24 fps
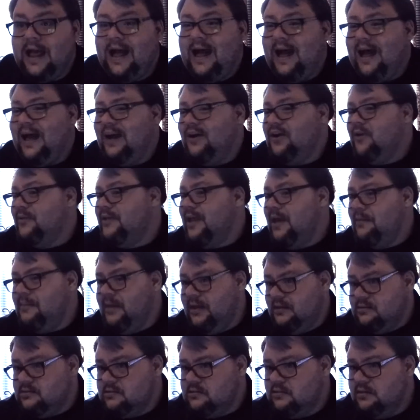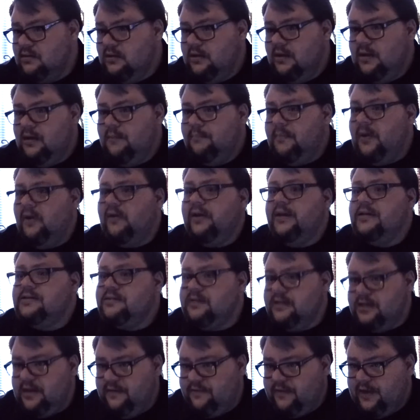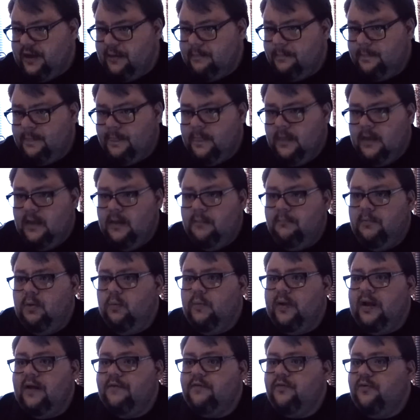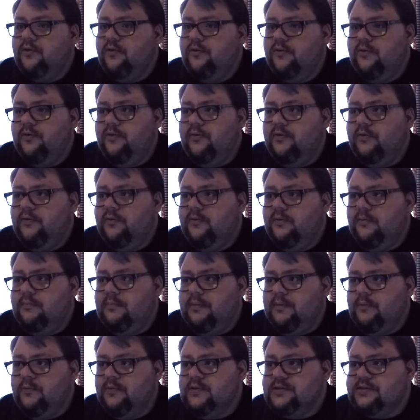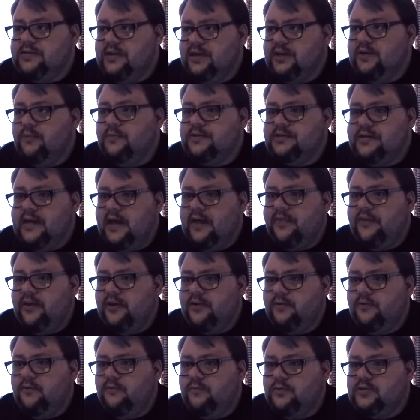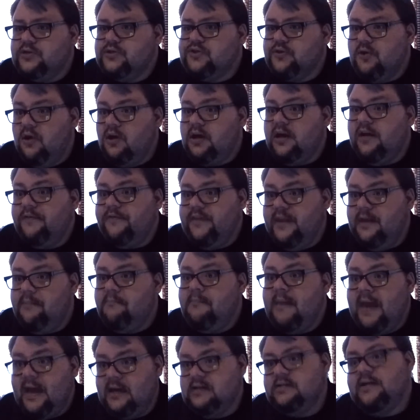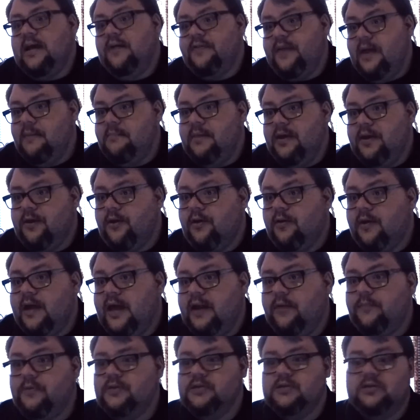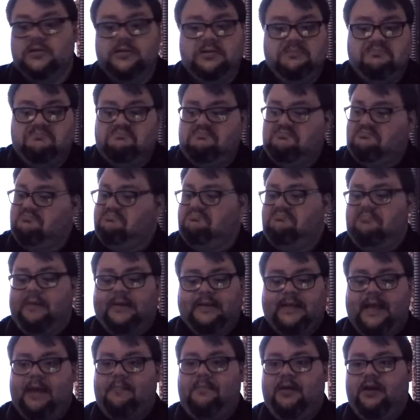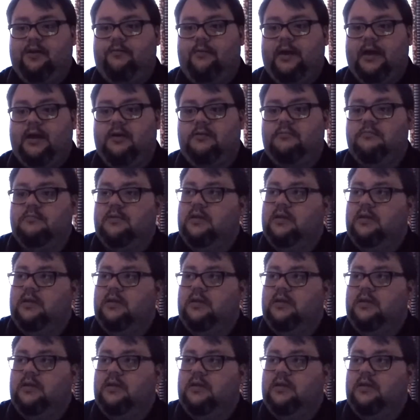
I don't know what that means. Apparently it's significant. But whatever the signal was down there was strong enough that it maxed out that meter. And it was about that big around,